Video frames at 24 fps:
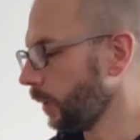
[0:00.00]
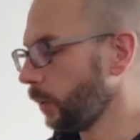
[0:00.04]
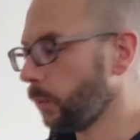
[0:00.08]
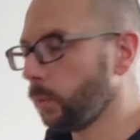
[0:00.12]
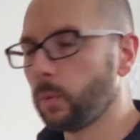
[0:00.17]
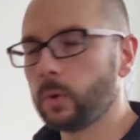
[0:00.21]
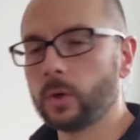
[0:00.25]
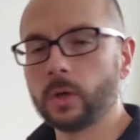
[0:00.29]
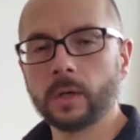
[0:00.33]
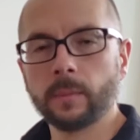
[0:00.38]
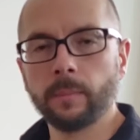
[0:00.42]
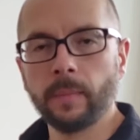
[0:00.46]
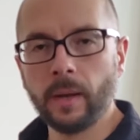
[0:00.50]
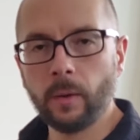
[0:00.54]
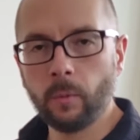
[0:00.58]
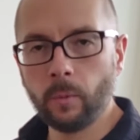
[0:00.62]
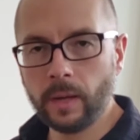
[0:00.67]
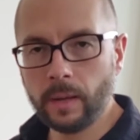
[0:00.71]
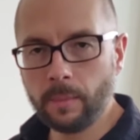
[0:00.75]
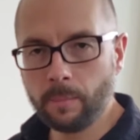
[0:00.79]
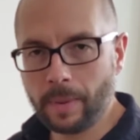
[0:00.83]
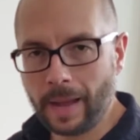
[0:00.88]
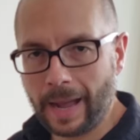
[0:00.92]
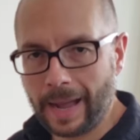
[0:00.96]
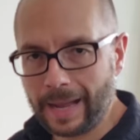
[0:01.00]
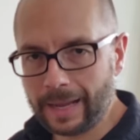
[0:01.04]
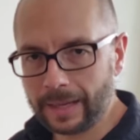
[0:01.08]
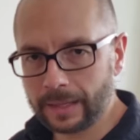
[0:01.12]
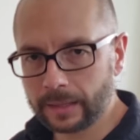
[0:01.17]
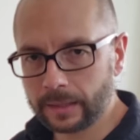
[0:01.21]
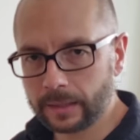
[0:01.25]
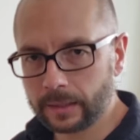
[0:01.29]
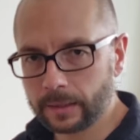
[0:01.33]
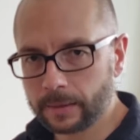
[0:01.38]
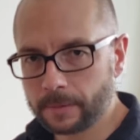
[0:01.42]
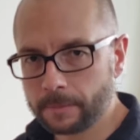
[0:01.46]
Work my way
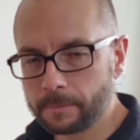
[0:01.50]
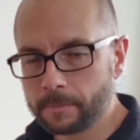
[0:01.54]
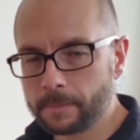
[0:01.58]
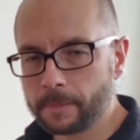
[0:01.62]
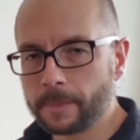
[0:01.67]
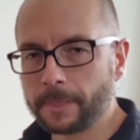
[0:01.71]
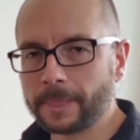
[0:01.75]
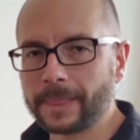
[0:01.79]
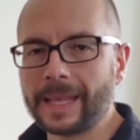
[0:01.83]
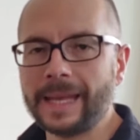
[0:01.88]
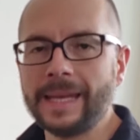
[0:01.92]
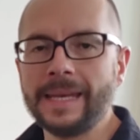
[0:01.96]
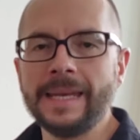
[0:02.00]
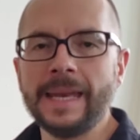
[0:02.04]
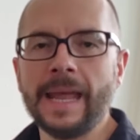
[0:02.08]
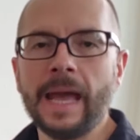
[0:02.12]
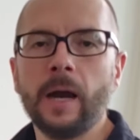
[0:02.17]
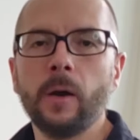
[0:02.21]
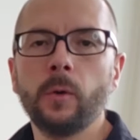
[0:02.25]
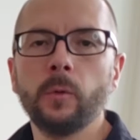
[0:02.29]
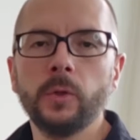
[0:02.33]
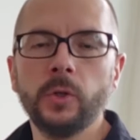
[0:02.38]
back and now